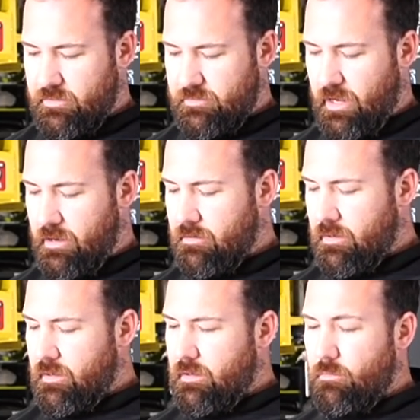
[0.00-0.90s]
So
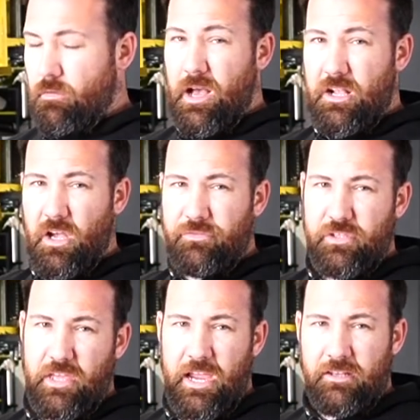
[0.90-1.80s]
we'll go and do
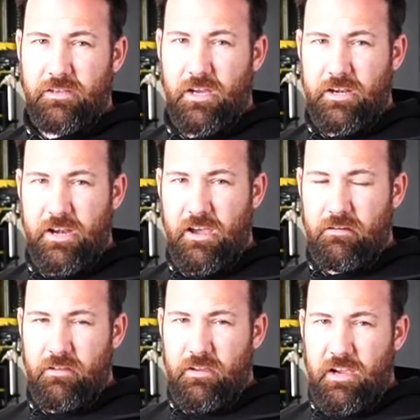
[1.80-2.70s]
the hand tighten
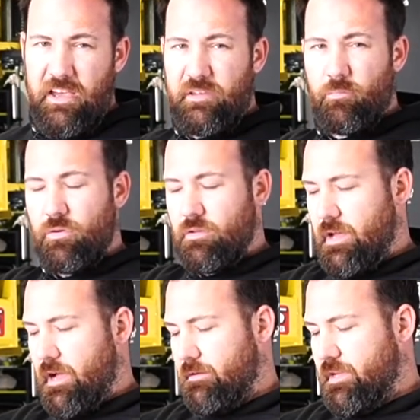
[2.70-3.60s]
now, and then
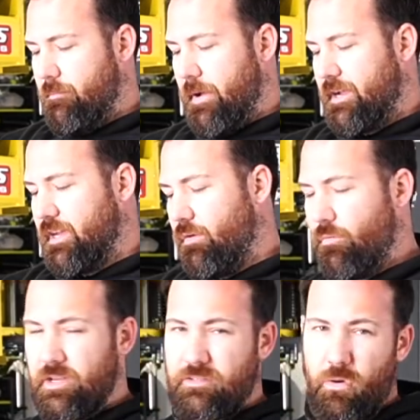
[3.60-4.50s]
we'll come back and
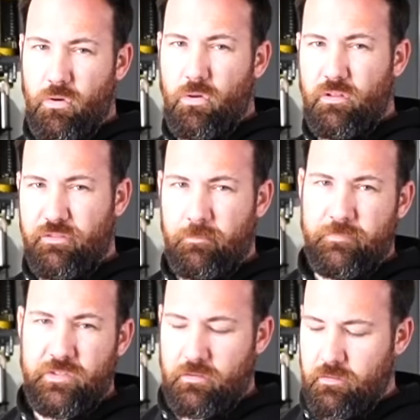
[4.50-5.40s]
re-torque all of them
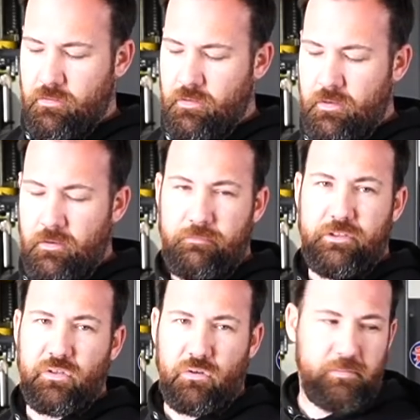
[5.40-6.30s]
to the
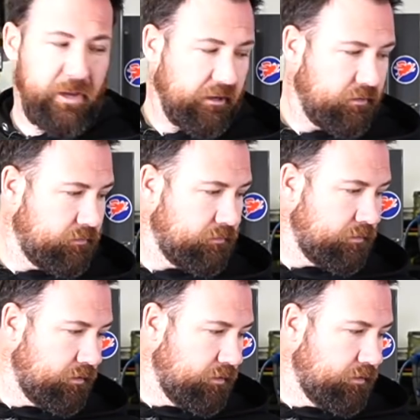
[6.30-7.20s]
torque spec,
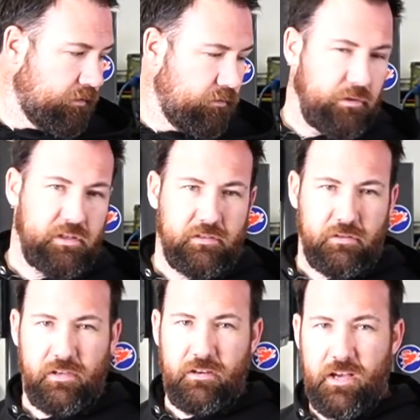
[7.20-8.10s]
which is
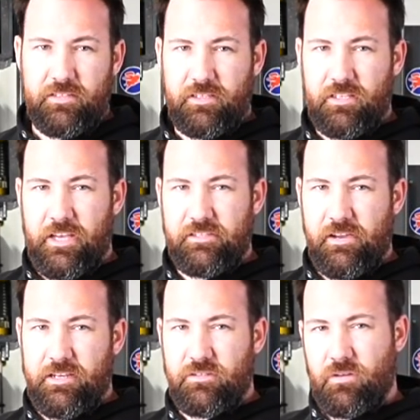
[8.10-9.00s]
also nicely laser
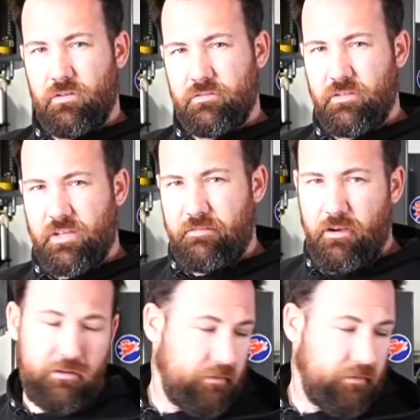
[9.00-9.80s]
etched onto the cover.